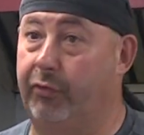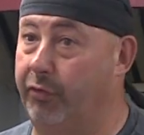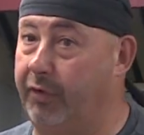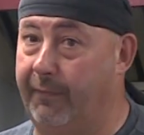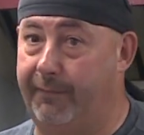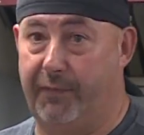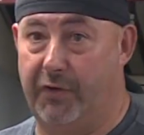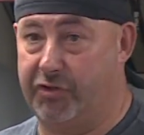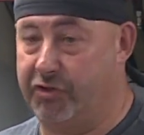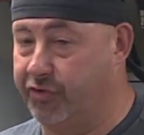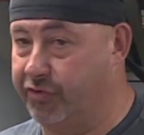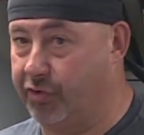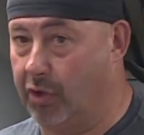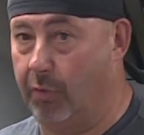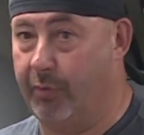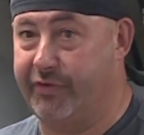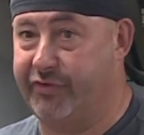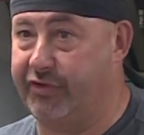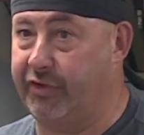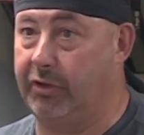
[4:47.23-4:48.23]
so the fish is
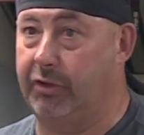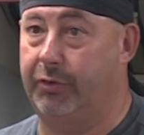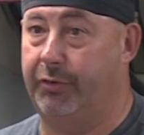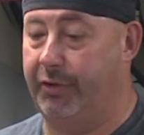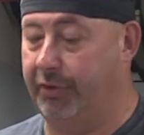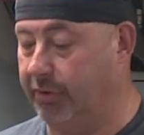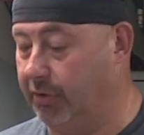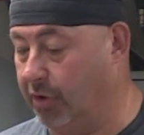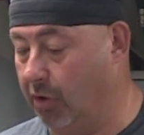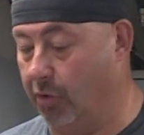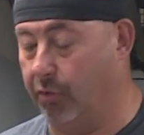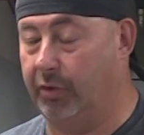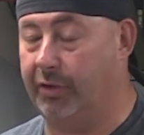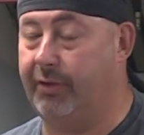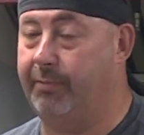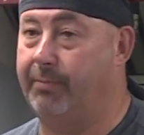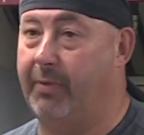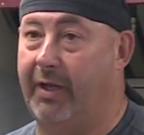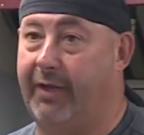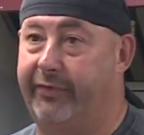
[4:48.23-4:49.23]
always secluded
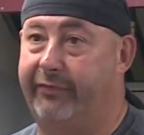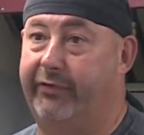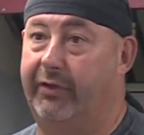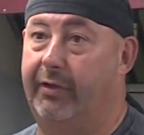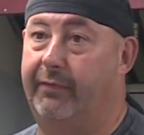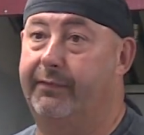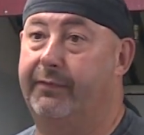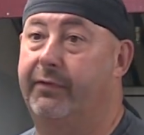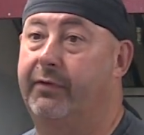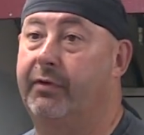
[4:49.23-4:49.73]
only by itself.